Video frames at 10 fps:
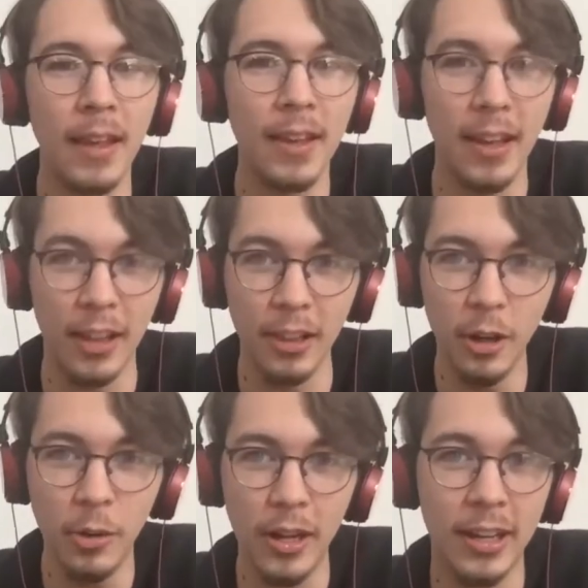
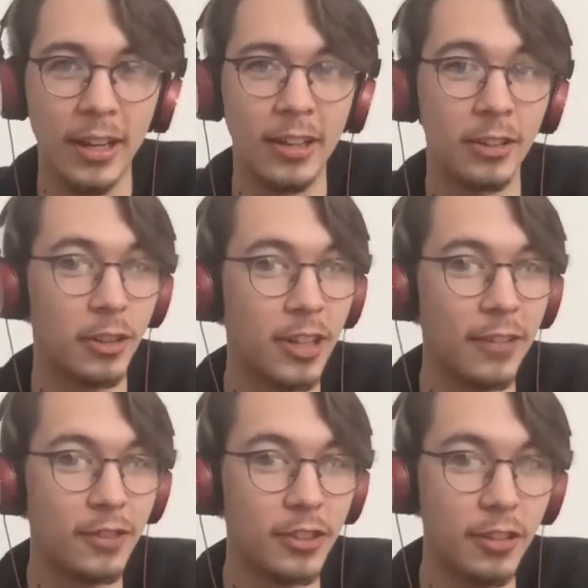Hello and good
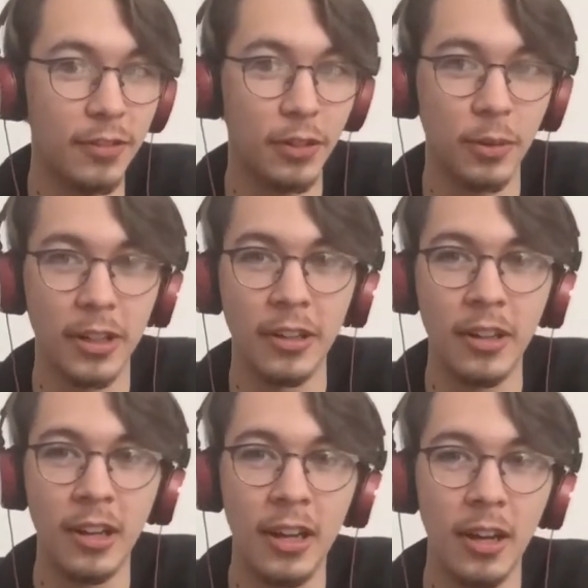afternoon, everyone.
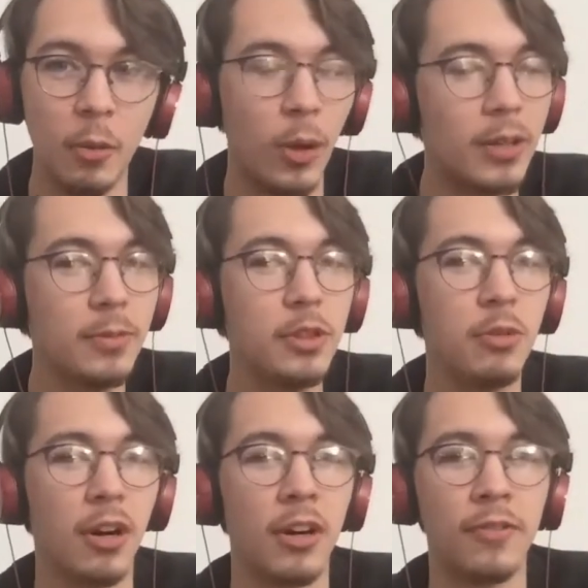Welcome
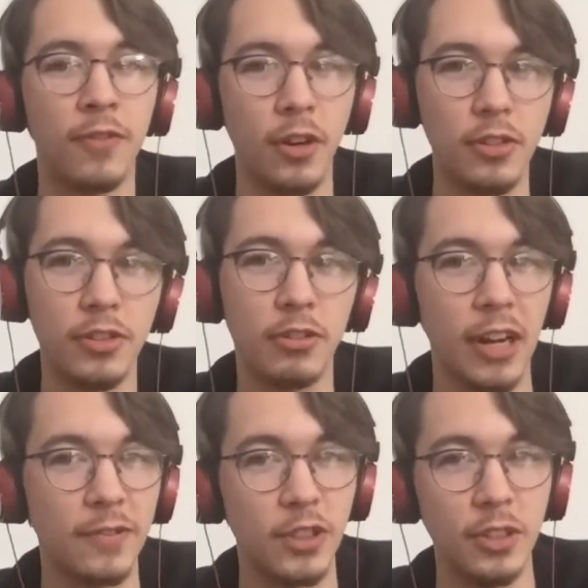to our first
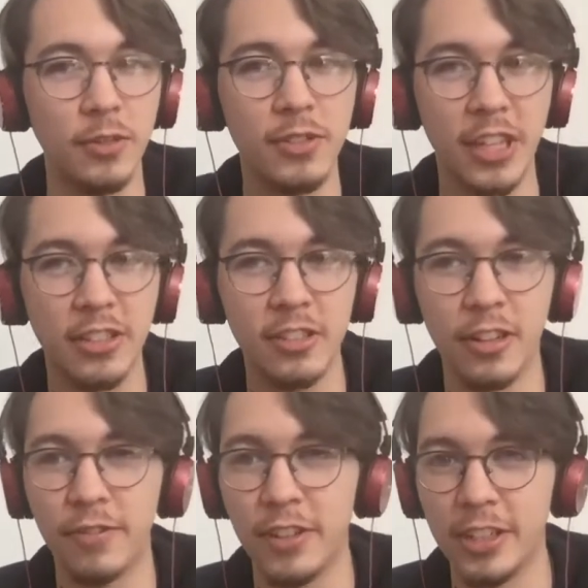Crafternoon session
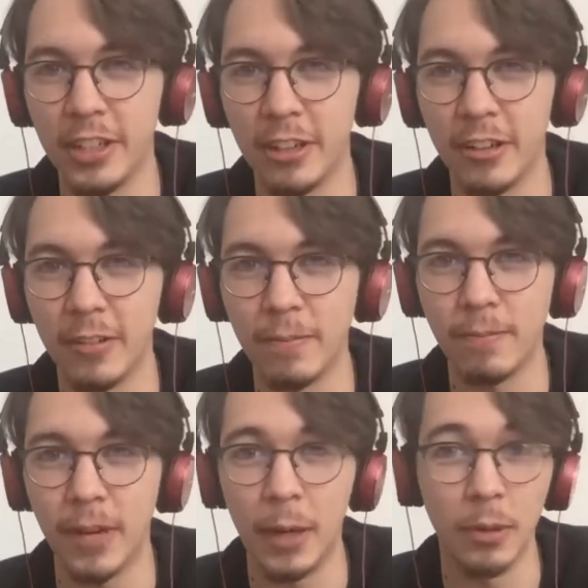of the year.
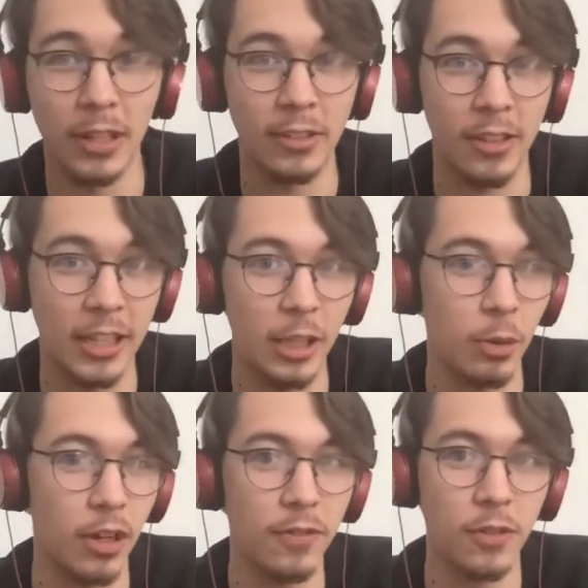I would like to thank
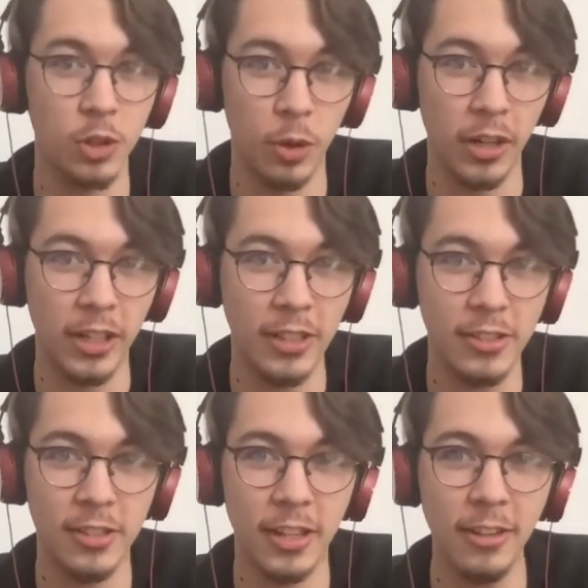you all for joining
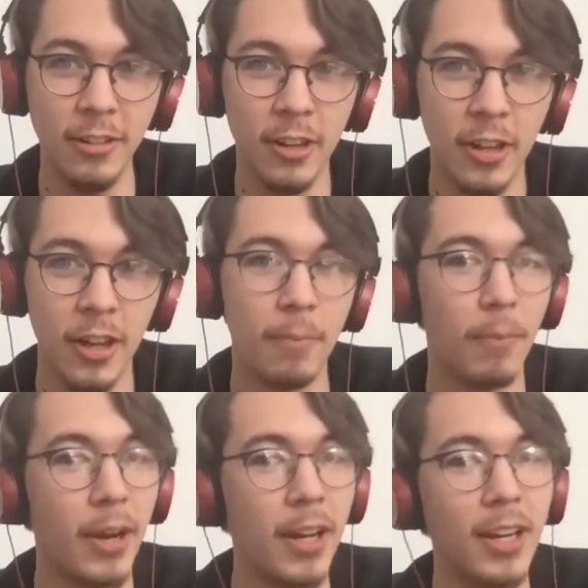us today.
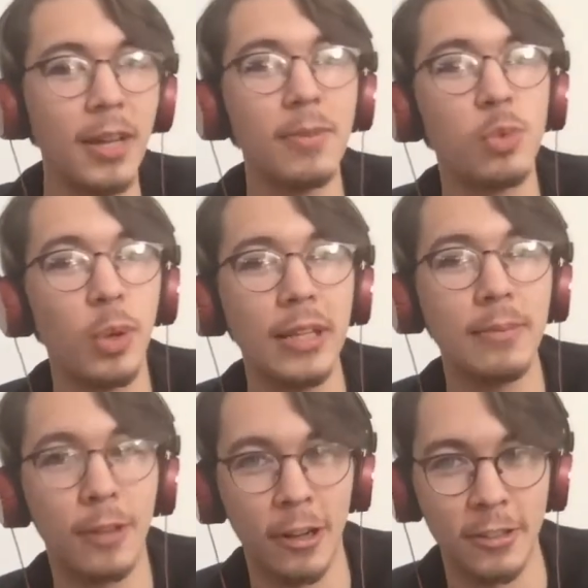My name is William
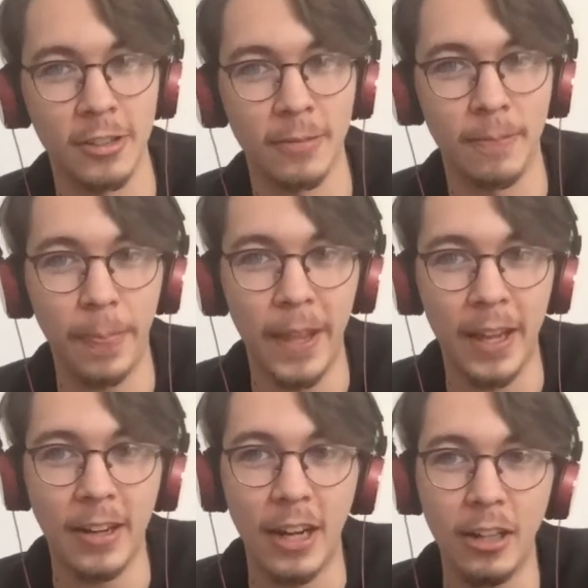Carlson,
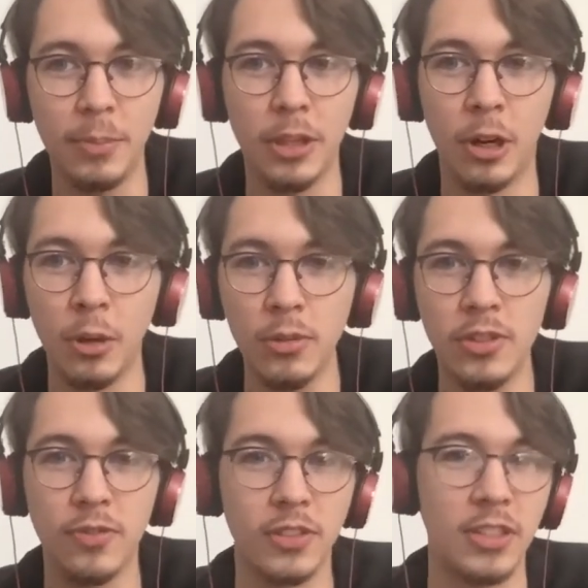and I'll be the
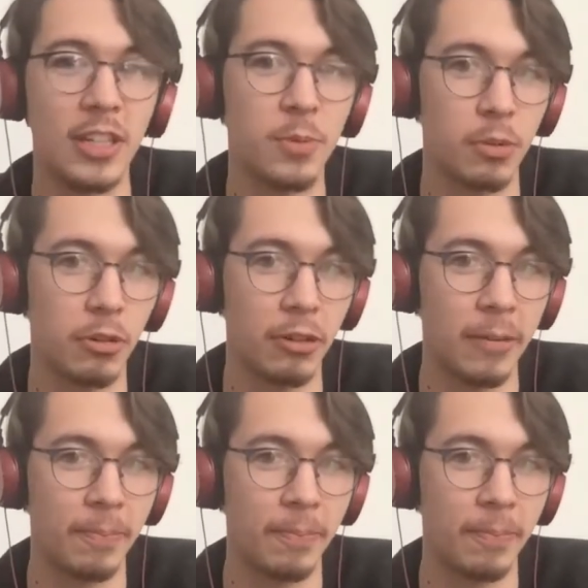host for today's program.